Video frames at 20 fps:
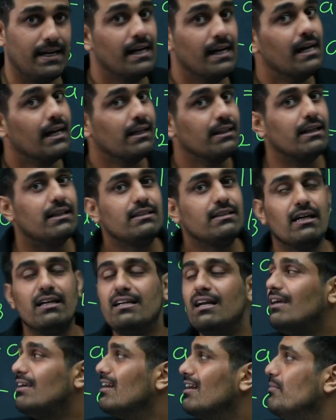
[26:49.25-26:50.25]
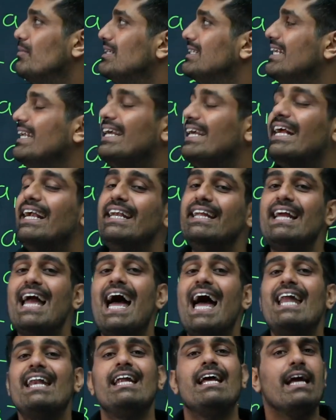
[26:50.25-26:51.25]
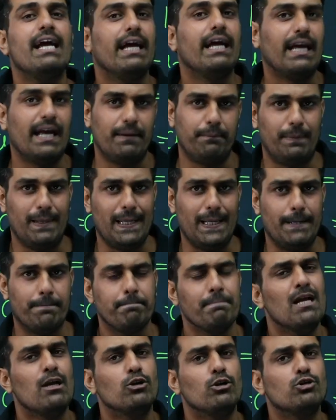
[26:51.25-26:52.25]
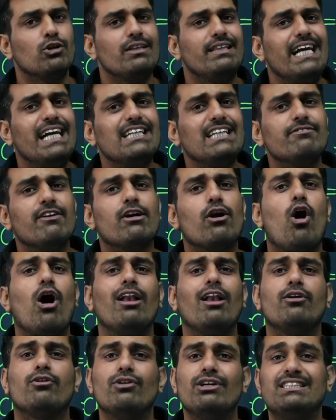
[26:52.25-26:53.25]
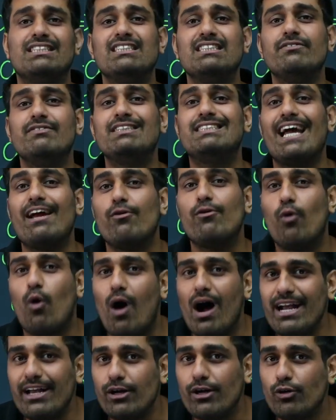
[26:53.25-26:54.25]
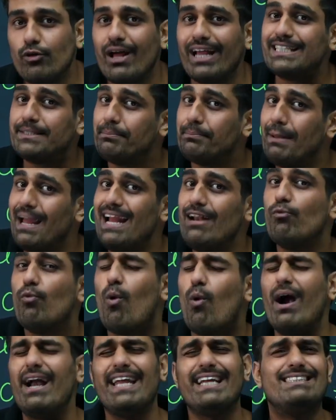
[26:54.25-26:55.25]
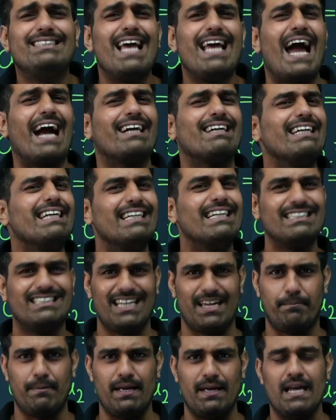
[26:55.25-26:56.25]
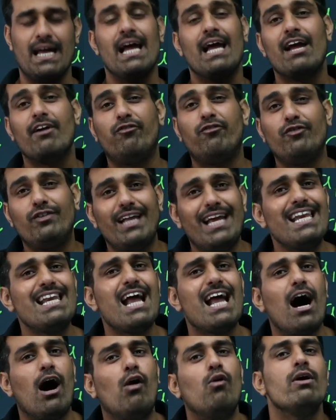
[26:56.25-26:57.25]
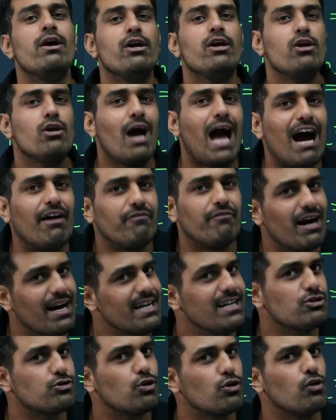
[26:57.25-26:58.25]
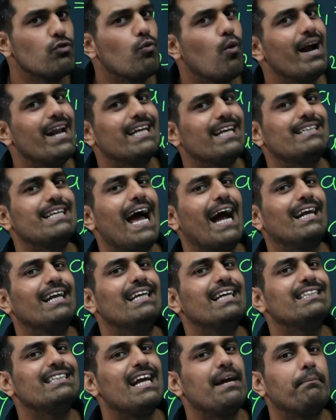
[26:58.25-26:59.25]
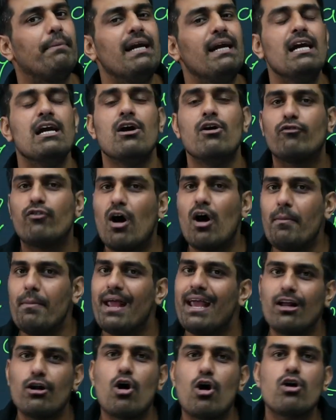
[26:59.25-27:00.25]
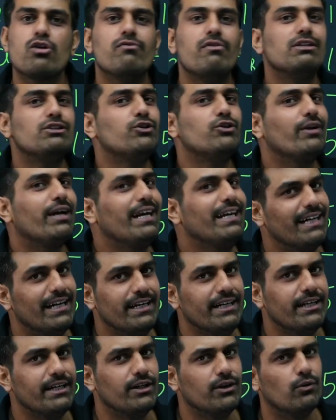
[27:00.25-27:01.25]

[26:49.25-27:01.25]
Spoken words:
The general term is indicating an AP. So these were all questions which I want you to explain what exactly is AP. If till now you have understood what exactly is AP, from here onwards you can continue.